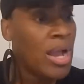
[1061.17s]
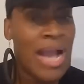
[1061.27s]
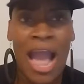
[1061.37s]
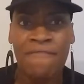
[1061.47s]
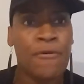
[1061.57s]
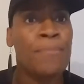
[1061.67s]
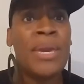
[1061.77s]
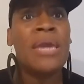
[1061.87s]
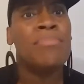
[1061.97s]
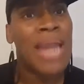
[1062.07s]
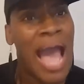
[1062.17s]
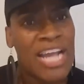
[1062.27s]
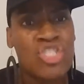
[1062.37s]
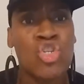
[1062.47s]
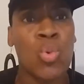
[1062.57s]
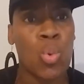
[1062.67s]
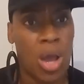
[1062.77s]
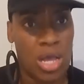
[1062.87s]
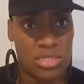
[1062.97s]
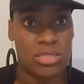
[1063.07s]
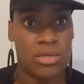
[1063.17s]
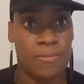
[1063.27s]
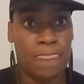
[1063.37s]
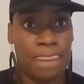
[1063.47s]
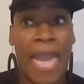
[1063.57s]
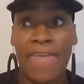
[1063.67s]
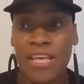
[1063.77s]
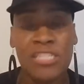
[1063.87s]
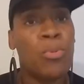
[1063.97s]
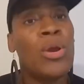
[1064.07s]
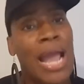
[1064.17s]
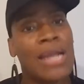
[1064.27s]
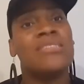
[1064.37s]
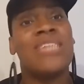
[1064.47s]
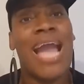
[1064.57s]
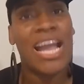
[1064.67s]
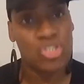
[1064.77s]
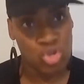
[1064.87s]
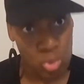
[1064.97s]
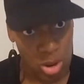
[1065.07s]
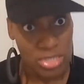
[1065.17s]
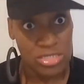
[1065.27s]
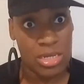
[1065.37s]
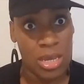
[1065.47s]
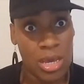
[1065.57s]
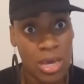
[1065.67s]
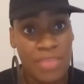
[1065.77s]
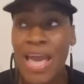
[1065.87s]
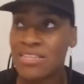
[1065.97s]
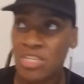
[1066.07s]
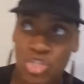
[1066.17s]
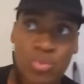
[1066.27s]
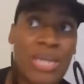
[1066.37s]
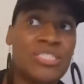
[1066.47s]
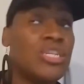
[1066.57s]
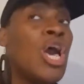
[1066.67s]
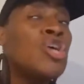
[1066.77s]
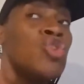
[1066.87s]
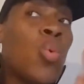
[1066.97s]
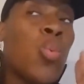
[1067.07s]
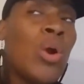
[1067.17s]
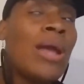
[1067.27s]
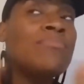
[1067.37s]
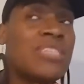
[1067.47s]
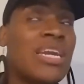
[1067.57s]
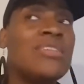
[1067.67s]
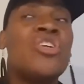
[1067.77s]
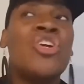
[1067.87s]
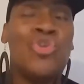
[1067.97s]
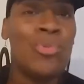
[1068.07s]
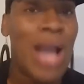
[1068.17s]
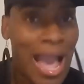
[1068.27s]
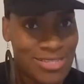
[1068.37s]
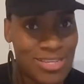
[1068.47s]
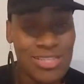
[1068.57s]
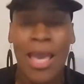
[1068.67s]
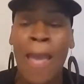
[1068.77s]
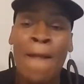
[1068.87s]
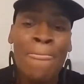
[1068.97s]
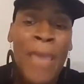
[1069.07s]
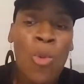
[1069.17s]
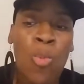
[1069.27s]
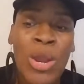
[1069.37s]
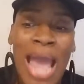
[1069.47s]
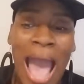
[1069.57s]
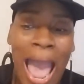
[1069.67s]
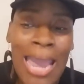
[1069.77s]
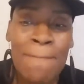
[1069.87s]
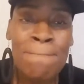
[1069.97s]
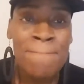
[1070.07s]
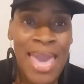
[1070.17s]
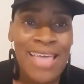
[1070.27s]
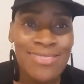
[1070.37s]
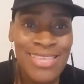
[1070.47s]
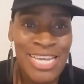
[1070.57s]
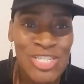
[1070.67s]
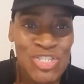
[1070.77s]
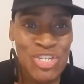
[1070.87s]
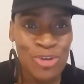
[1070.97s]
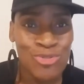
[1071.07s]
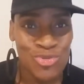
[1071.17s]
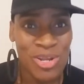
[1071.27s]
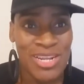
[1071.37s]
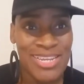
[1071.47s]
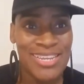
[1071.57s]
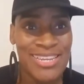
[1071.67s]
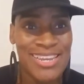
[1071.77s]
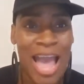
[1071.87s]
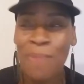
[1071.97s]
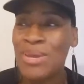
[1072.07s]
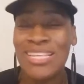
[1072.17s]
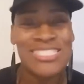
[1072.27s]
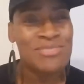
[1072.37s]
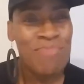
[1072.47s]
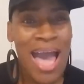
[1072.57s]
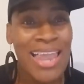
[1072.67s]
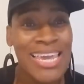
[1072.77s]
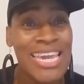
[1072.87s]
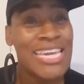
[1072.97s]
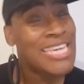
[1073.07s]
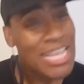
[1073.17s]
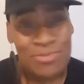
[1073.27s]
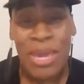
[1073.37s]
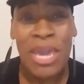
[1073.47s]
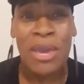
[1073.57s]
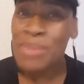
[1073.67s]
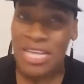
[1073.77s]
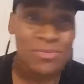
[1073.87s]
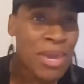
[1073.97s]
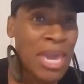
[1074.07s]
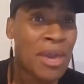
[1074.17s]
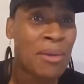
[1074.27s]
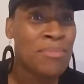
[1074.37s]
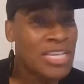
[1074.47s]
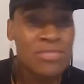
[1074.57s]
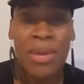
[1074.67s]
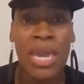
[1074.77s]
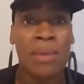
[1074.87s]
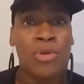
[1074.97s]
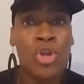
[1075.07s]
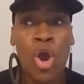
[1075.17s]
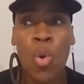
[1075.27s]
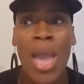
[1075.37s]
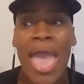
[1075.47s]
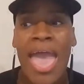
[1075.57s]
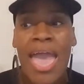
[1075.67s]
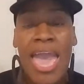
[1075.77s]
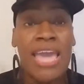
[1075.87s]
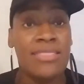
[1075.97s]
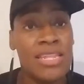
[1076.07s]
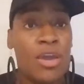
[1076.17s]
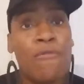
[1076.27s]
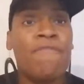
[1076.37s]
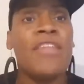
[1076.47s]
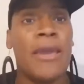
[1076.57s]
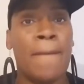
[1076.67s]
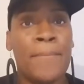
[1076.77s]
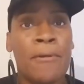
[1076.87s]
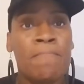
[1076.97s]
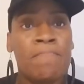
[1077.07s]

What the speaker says: God forbid, but I trust at this point, I can say I trust that situation. So what I'm saying to you guys is when I met these children, I mean, smiley, yes, ma'am, yes, ma'am, yes, ma'am, and then they'll flip.